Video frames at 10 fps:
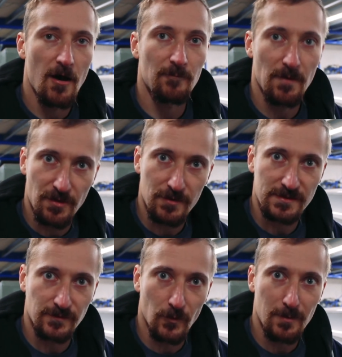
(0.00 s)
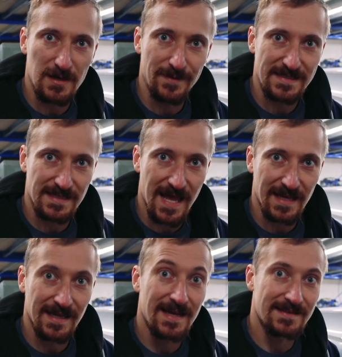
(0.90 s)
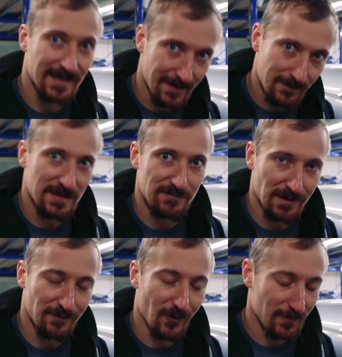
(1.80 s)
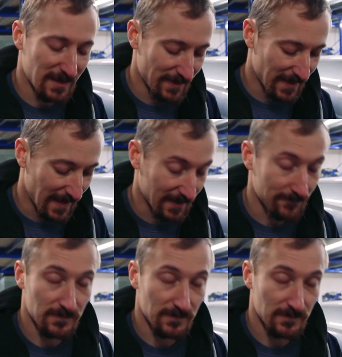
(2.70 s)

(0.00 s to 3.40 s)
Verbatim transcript: of my 34 millimeter leg to give me the 24 millimeter leg,